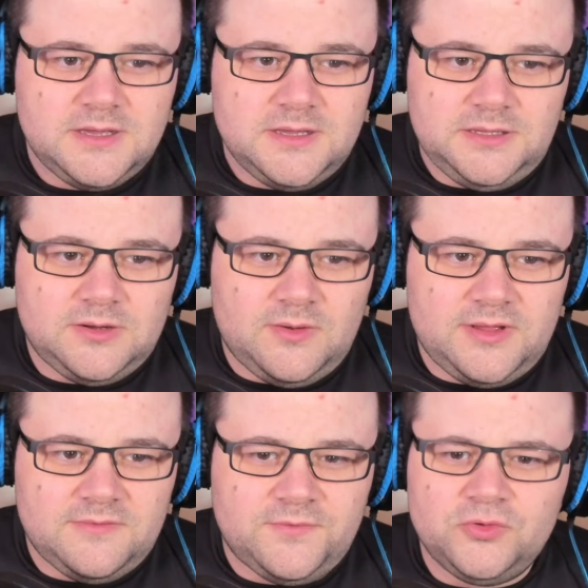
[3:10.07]
you know,
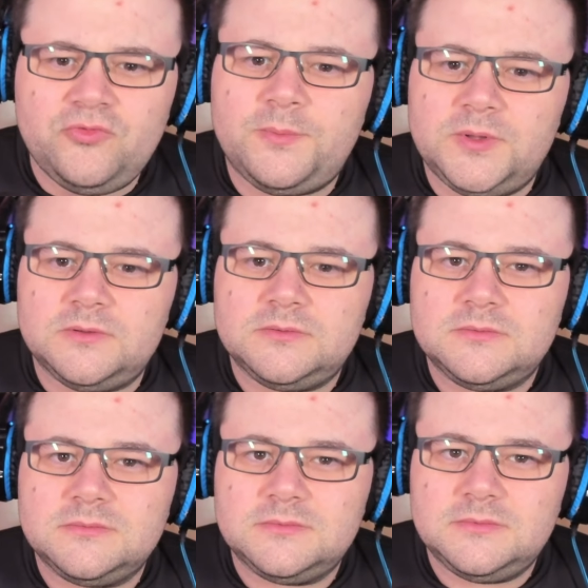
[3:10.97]
a vulnerable,
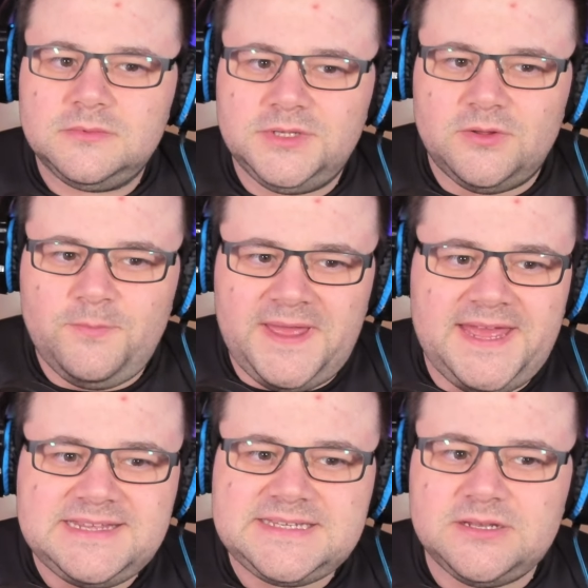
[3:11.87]
you know,
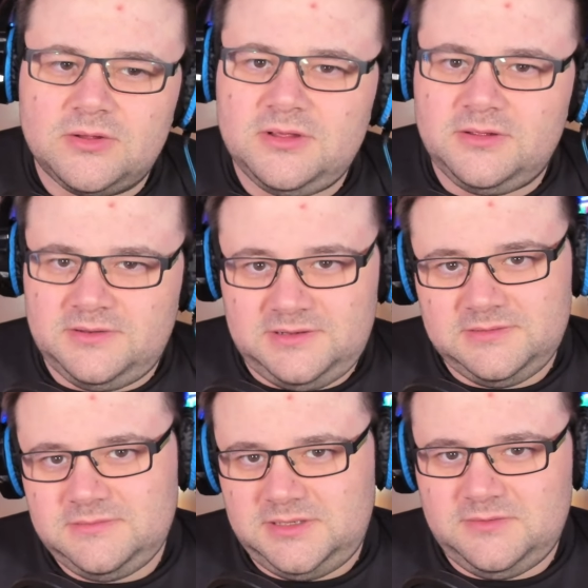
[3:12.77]
person on a,
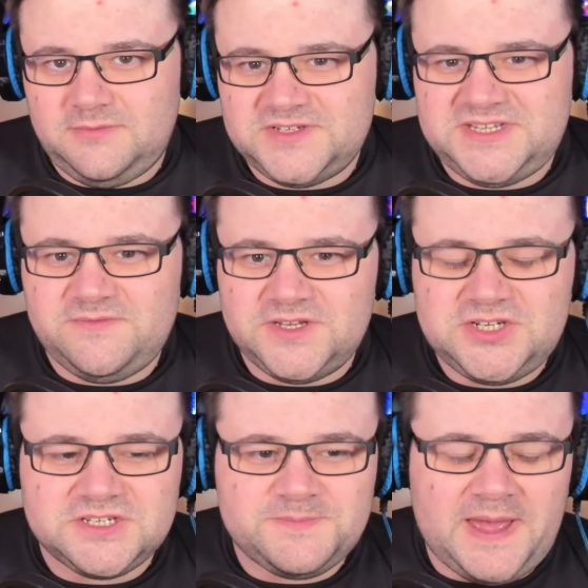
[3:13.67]
you know, obviously
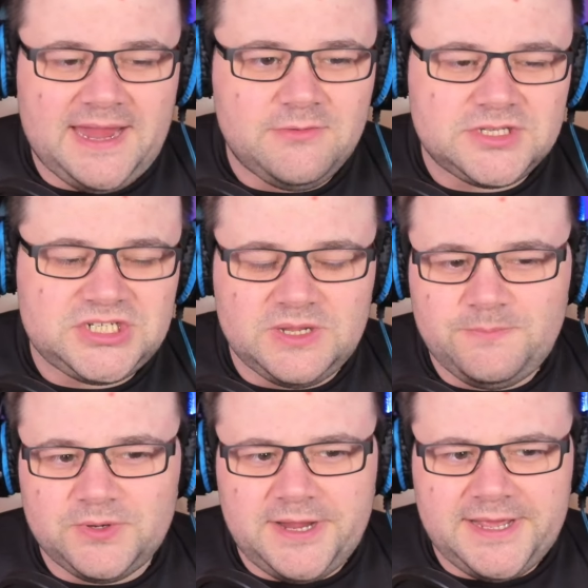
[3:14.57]
vicious pirate ship.
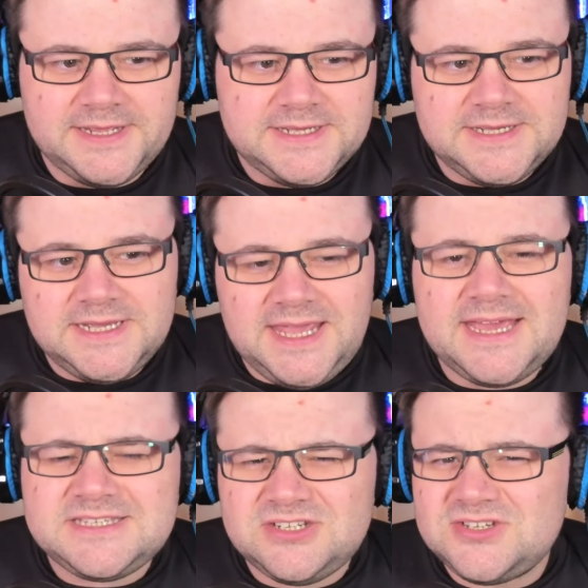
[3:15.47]
But
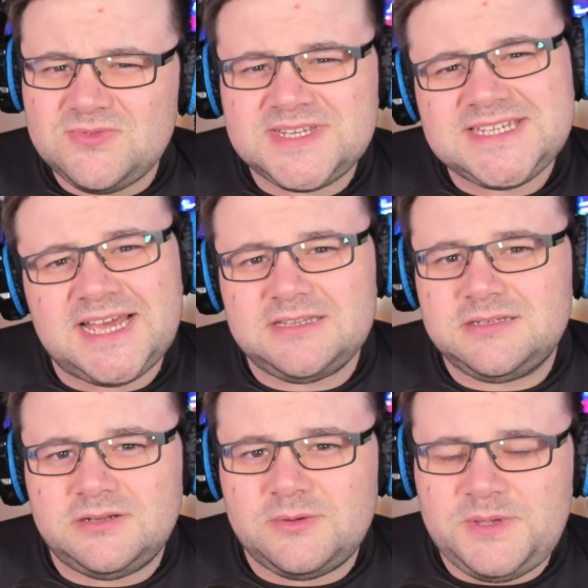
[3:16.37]
it's just always sad,
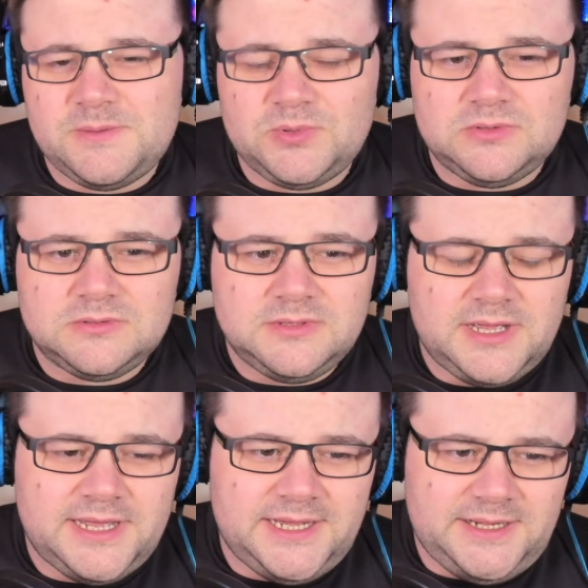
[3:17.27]
you know, when people
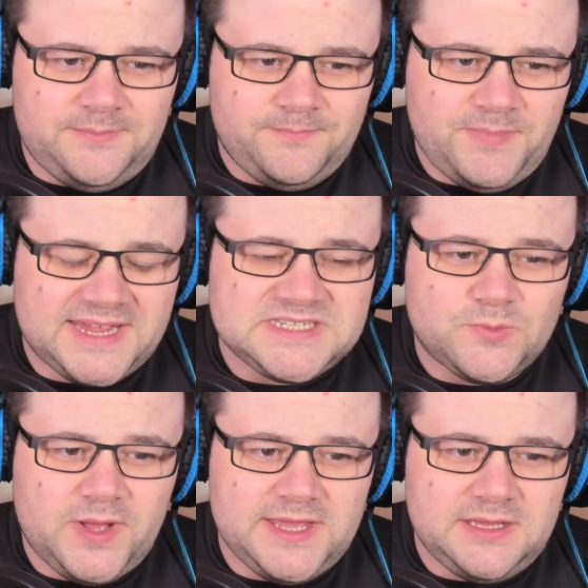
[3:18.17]
pass
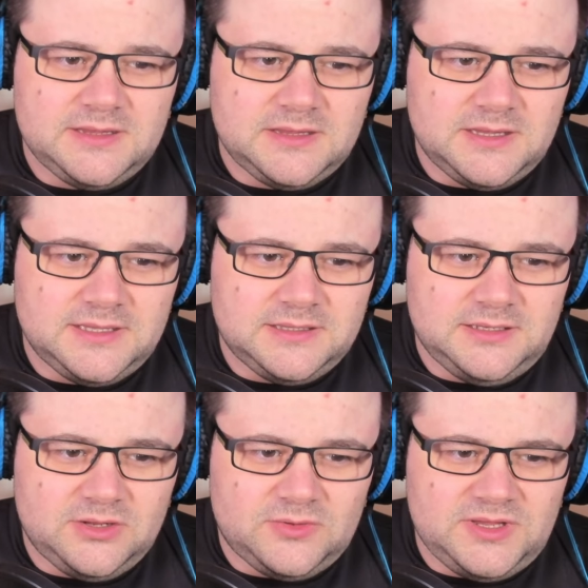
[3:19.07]
away and,
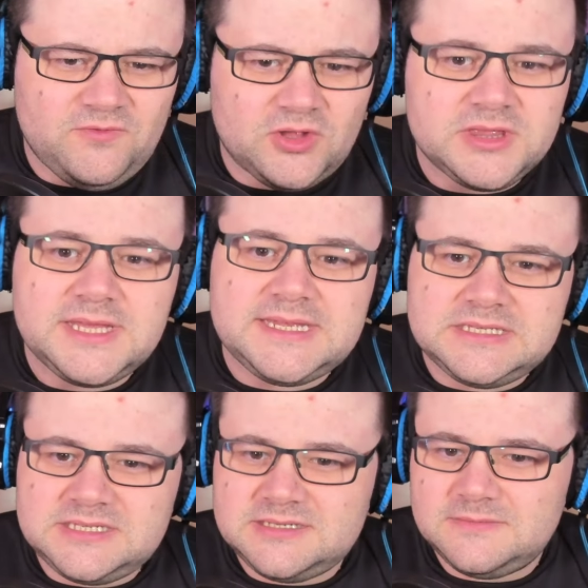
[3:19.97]
you know, you've got
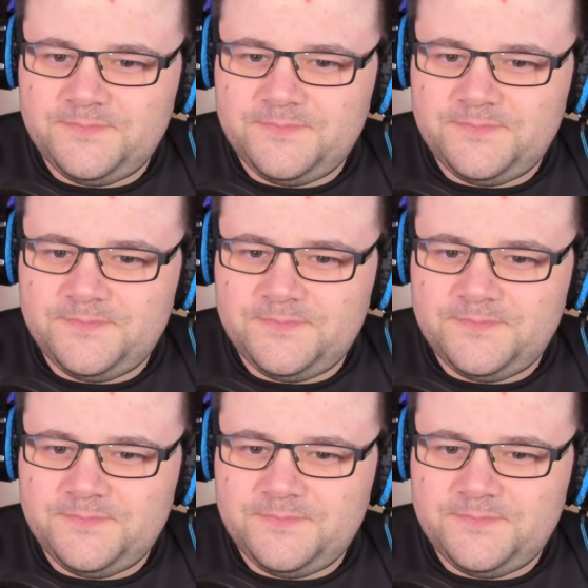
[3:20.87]
these